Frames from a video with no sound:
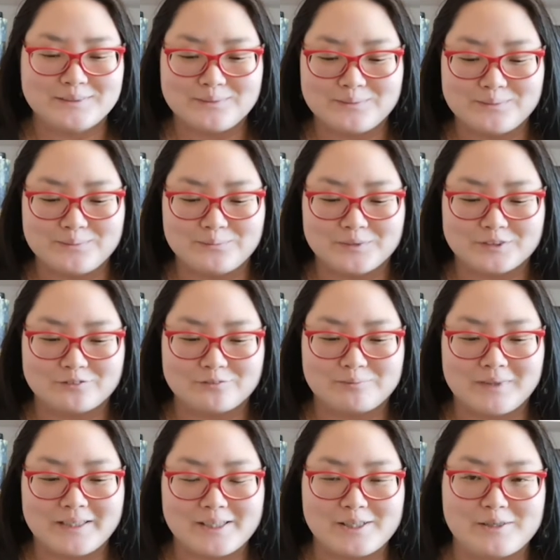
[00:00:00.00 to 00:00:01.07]
to one of
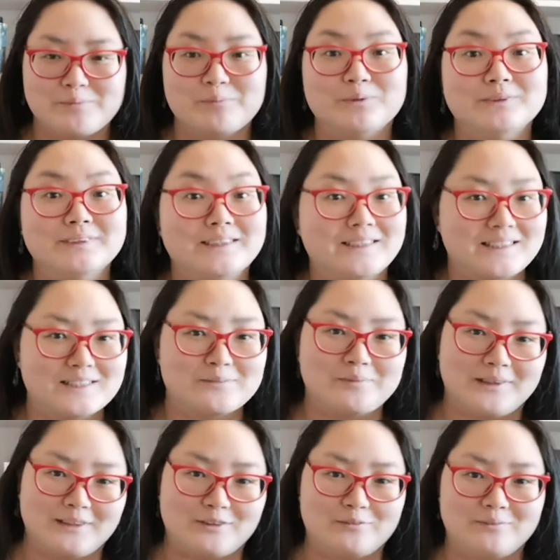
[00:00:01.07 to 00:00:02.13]
my most
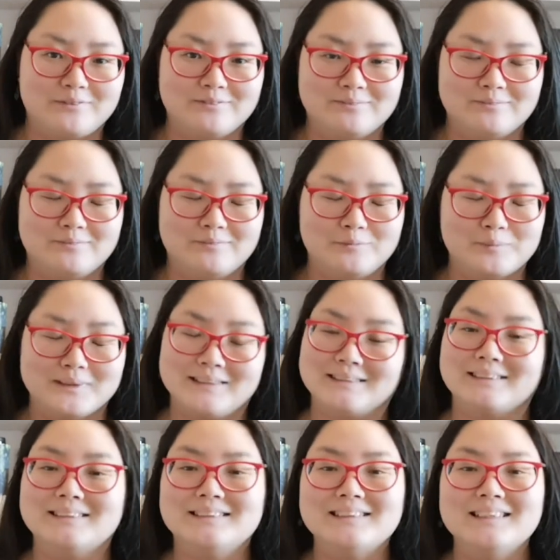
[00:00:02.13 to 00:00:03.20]
anticipated
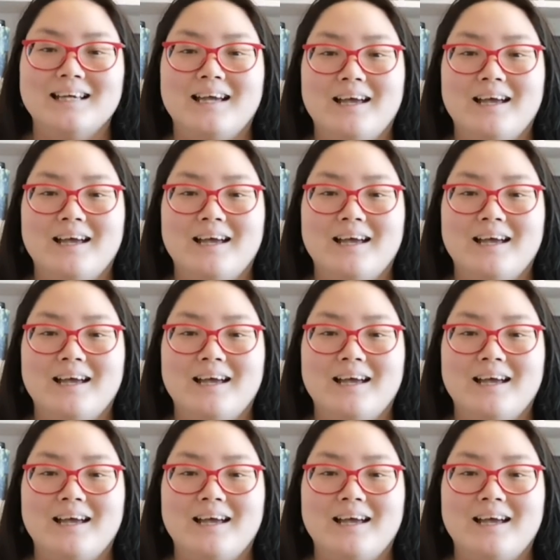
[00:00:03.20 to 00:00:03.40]
places,